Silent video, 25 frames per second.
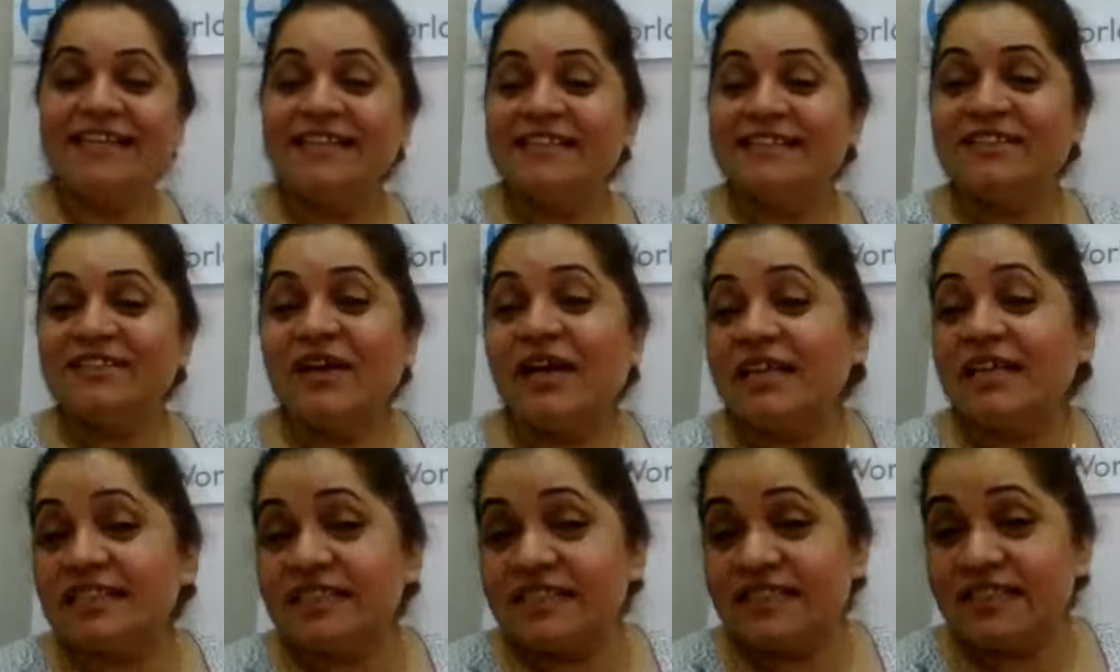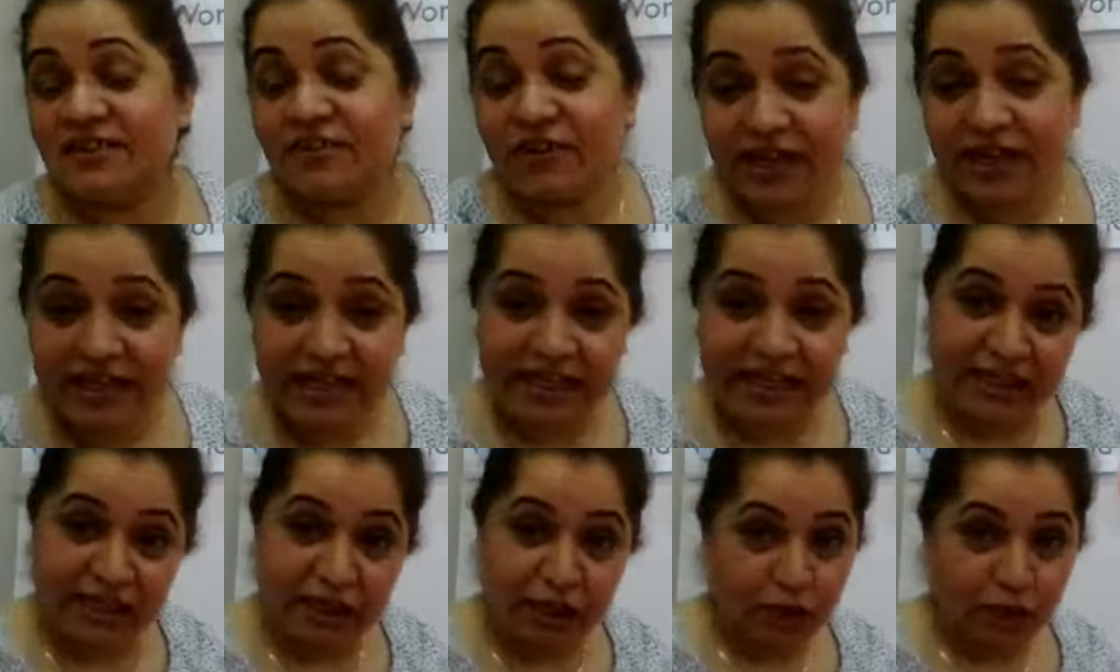So as the red
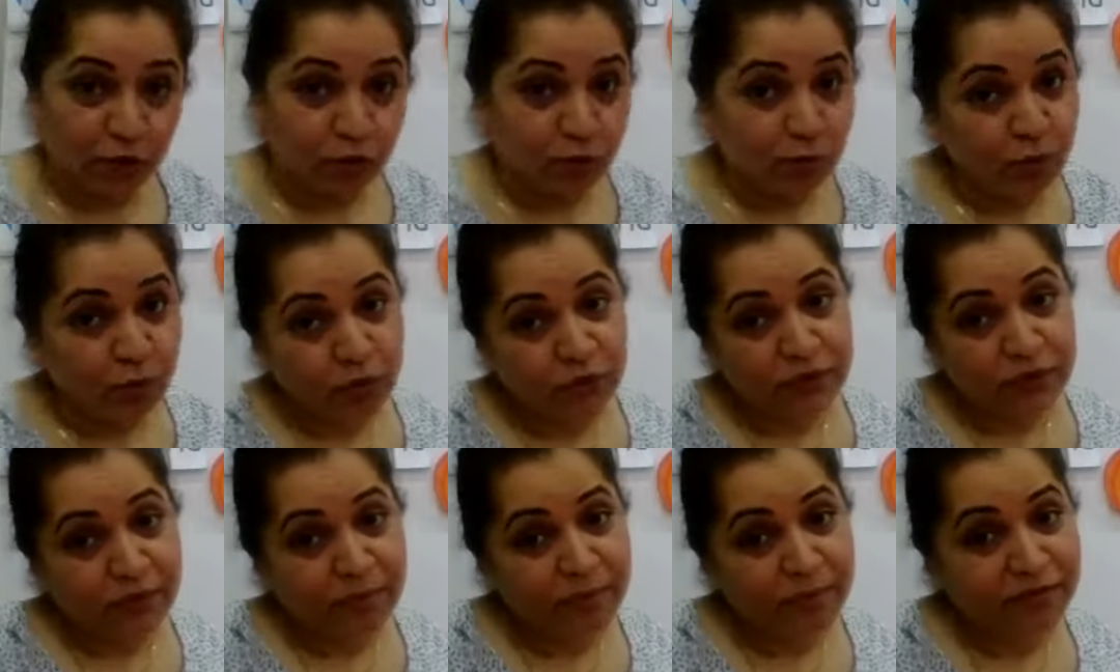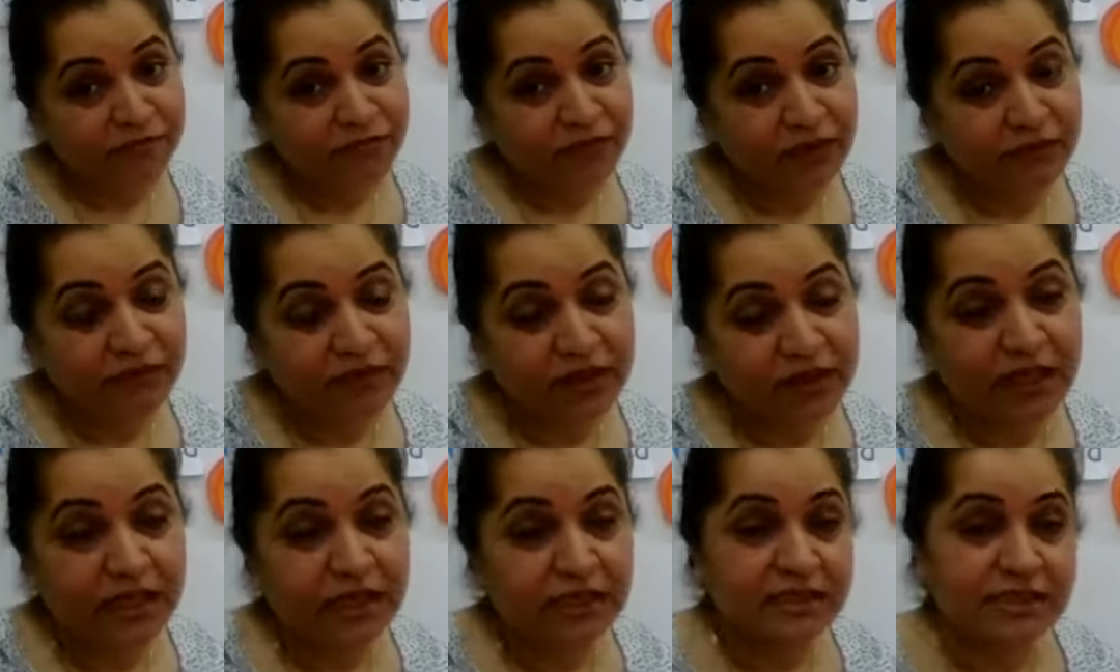and yellow both are my
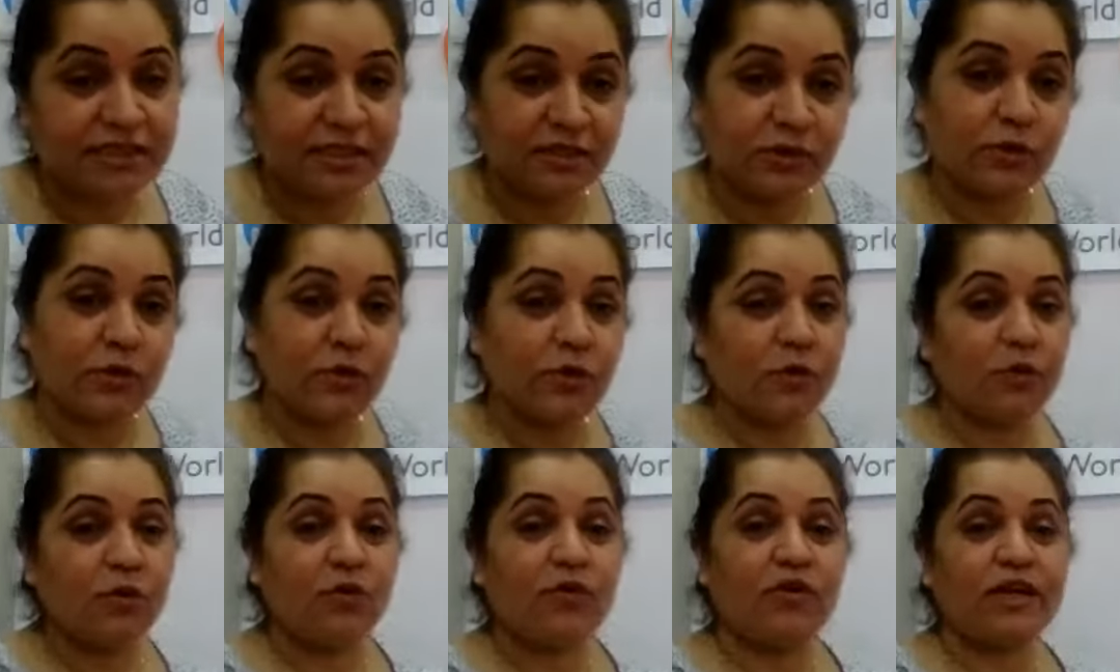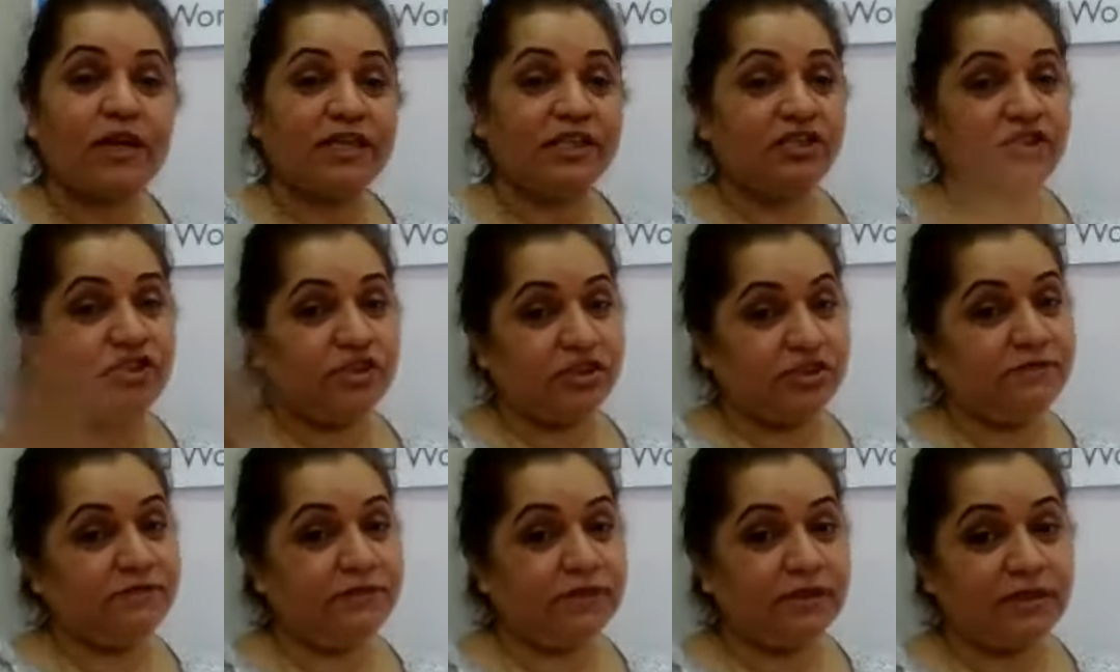favorite color, so
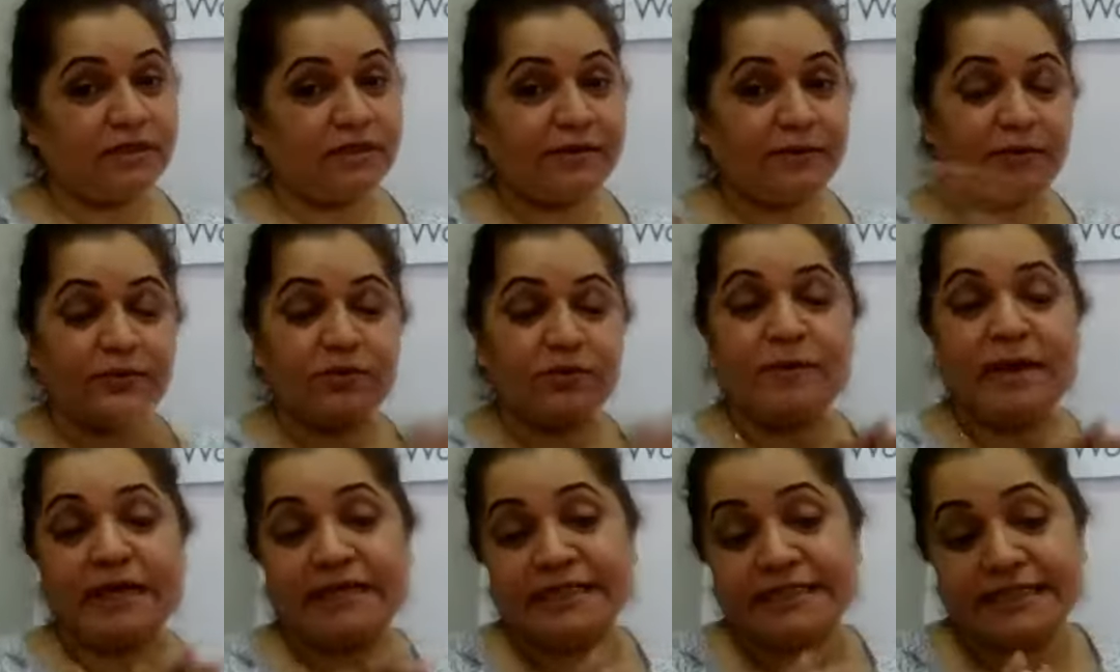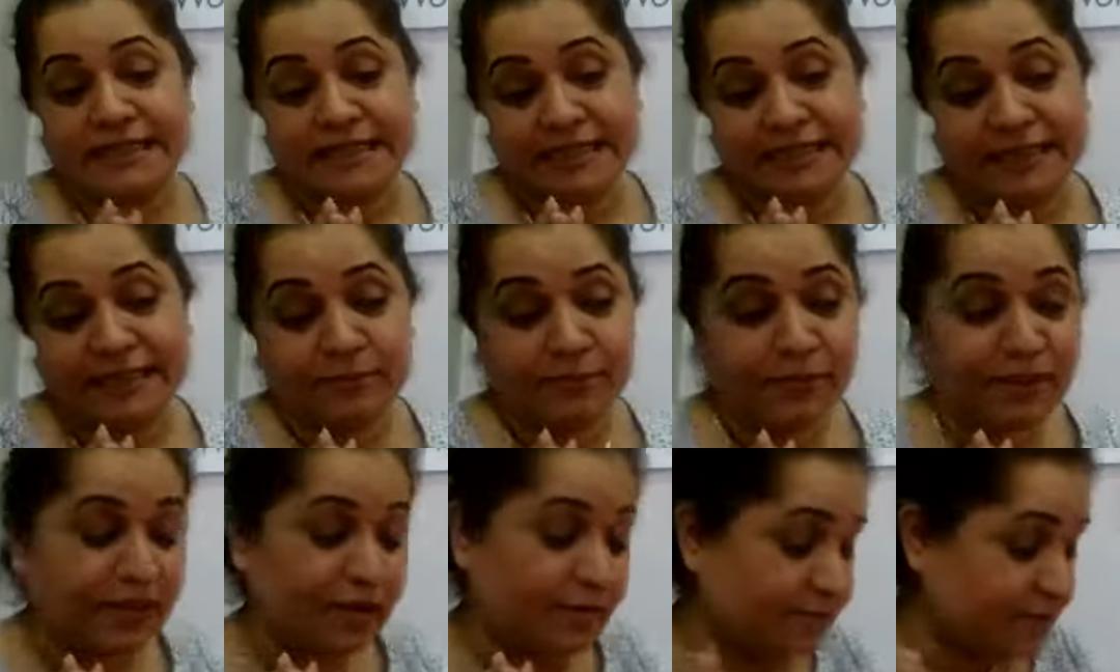orange automatically
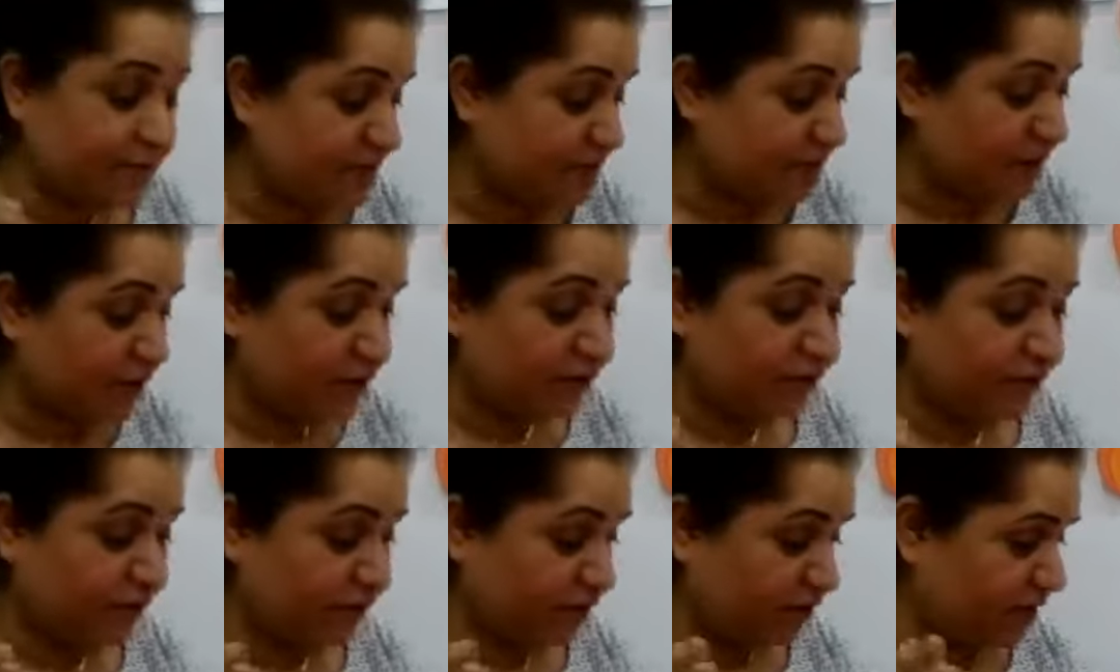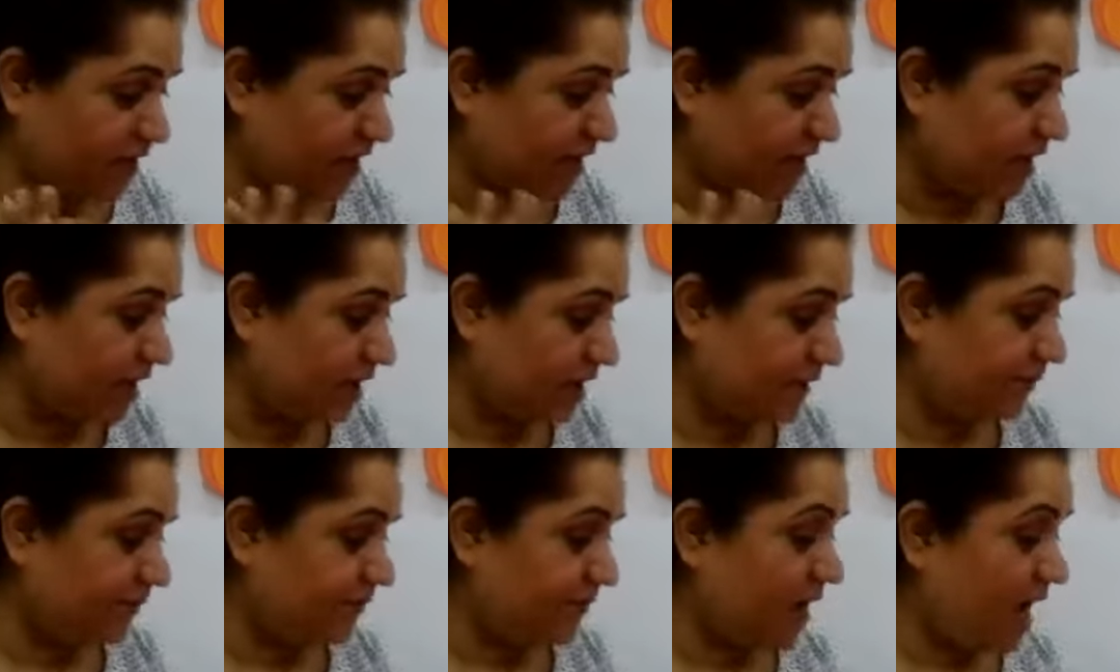that becomes my favorite
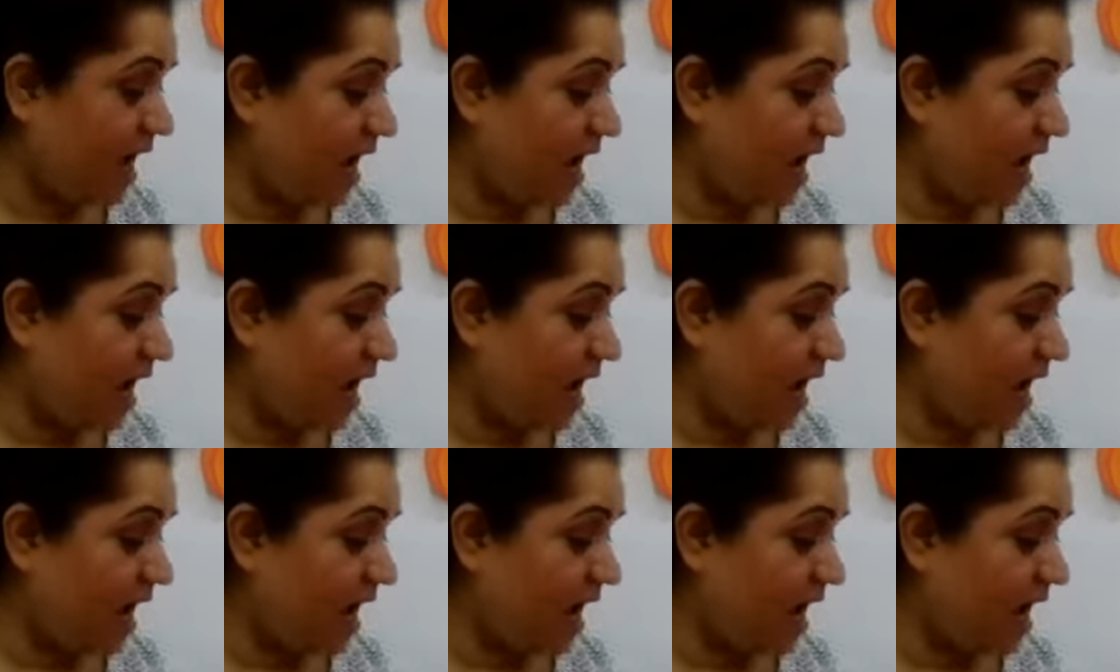color.